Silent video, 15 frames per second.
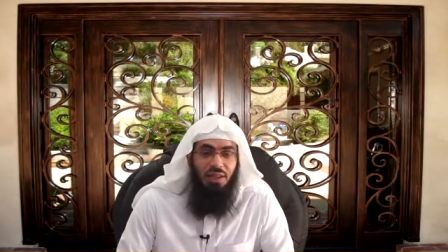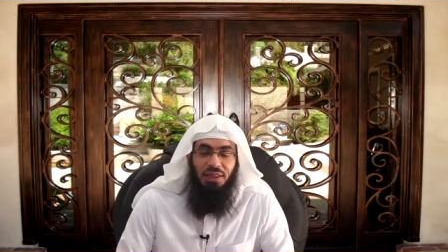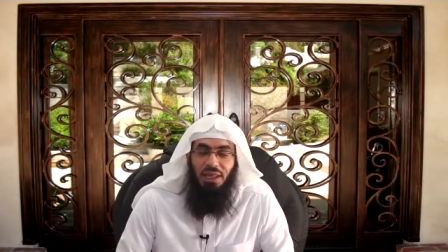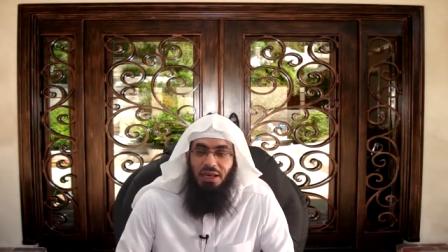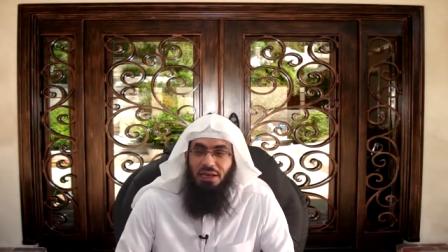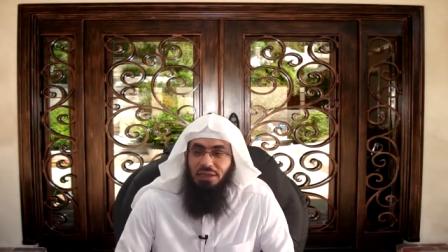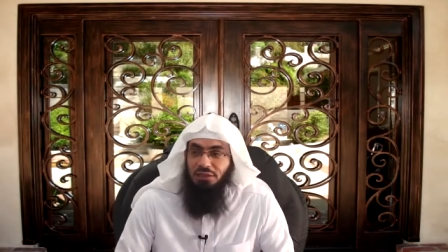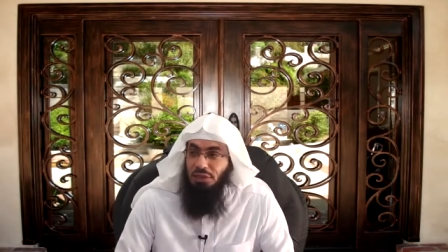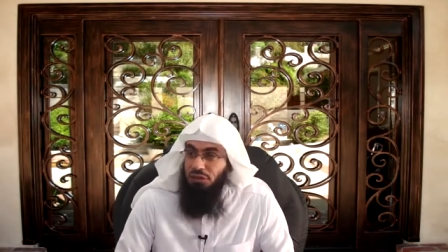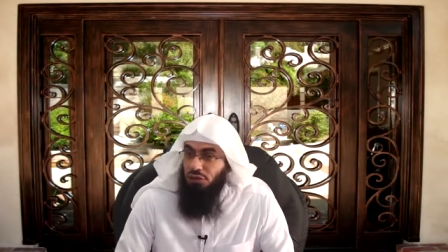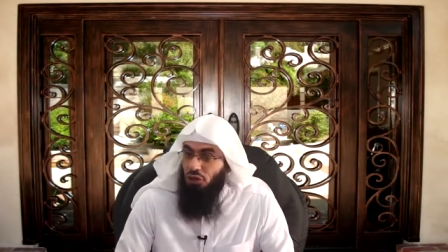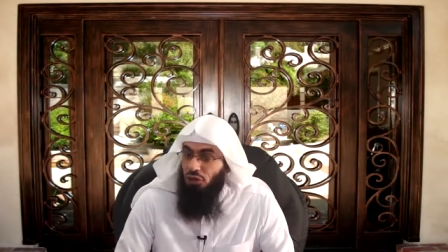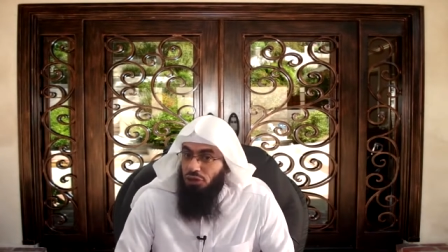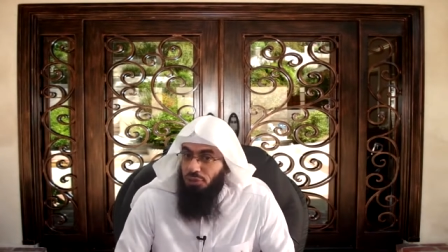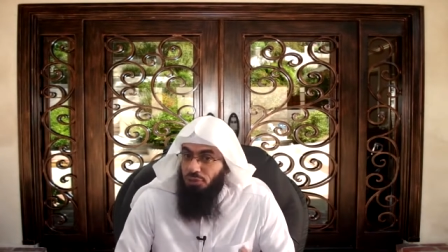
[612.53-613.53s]
then he, he
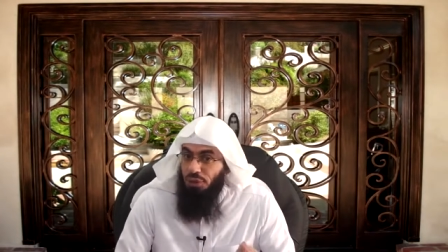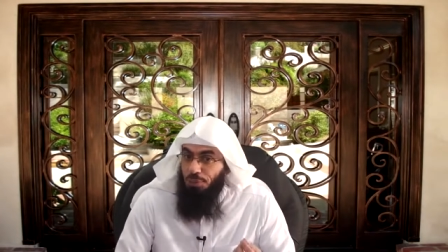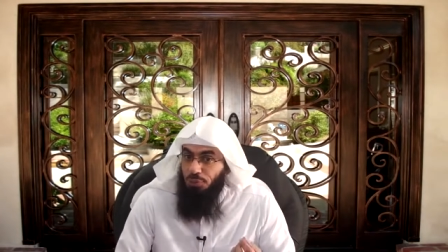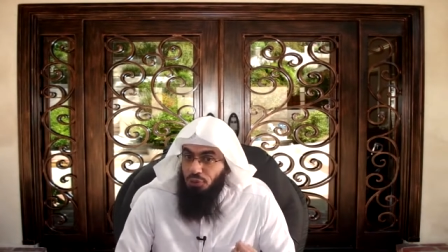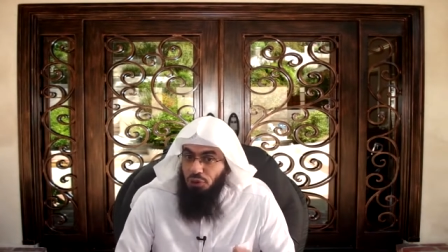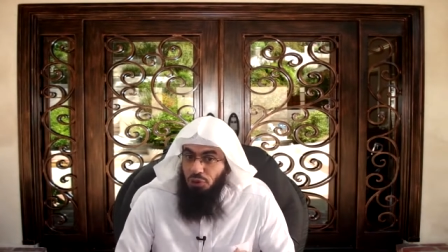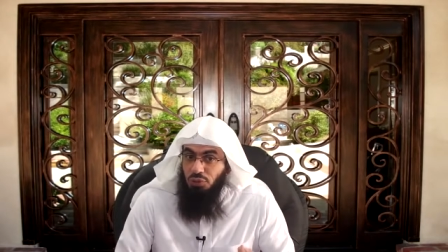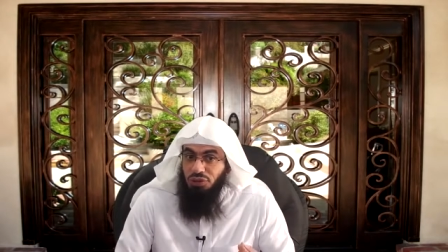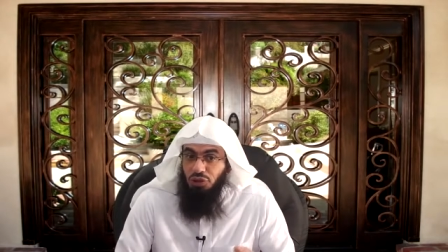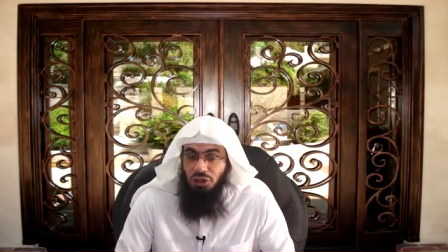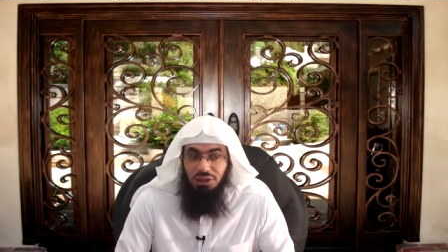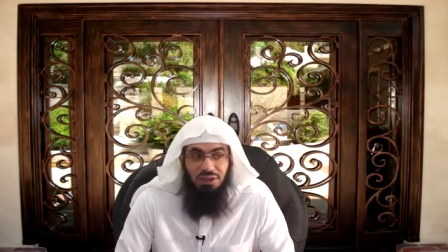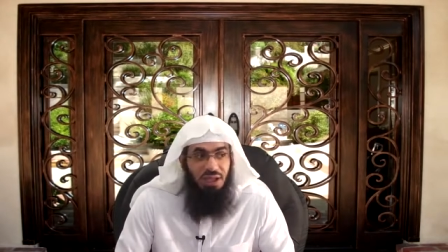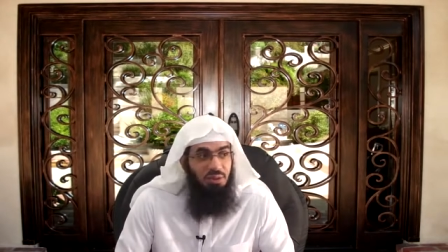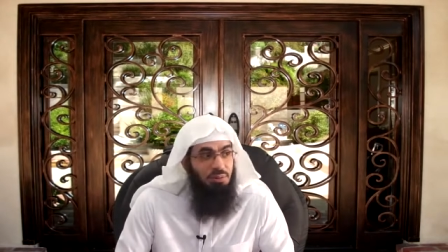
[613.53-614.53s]
told them, the, he was going
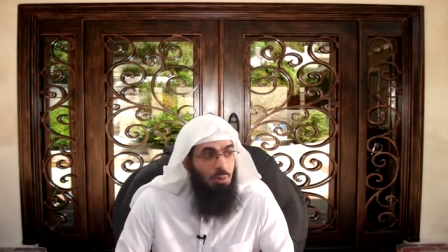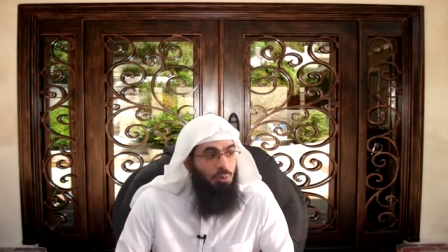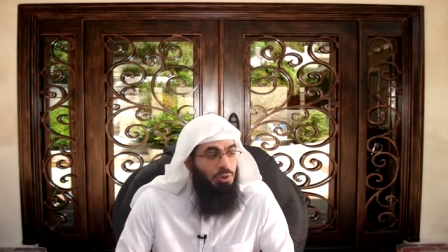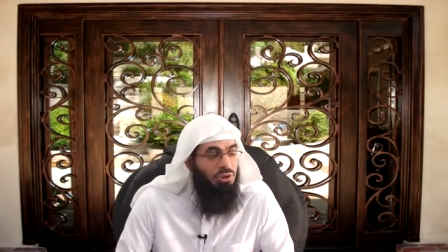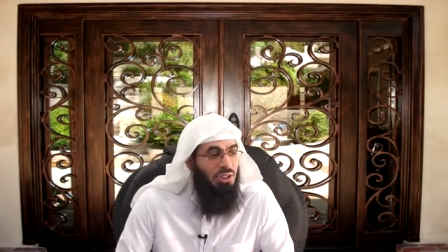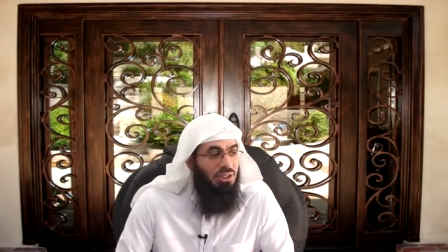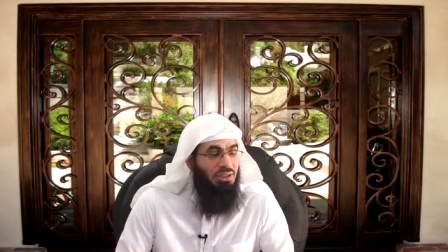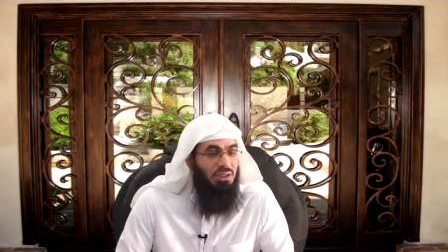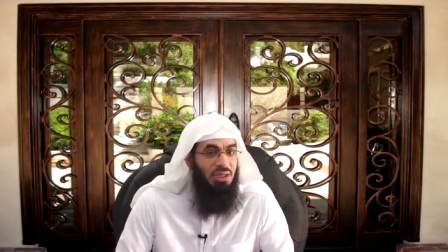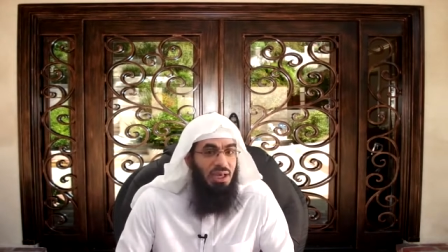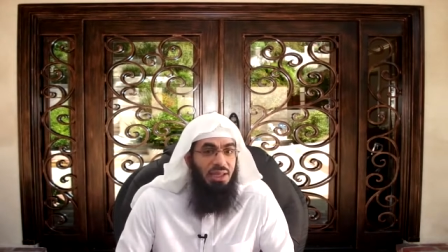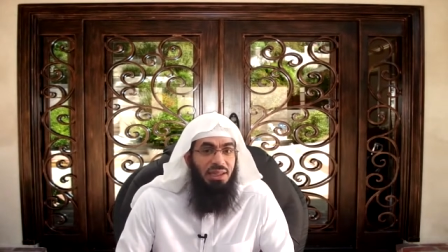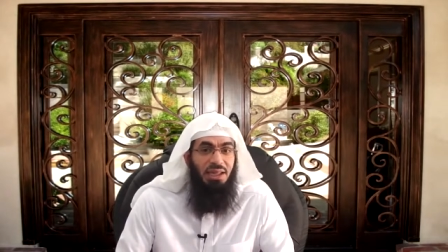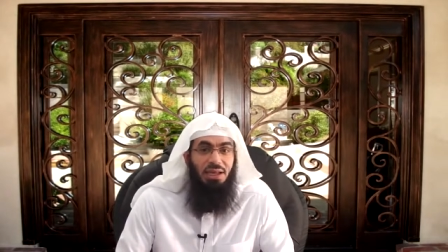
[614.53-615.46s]
to tell them the precise night.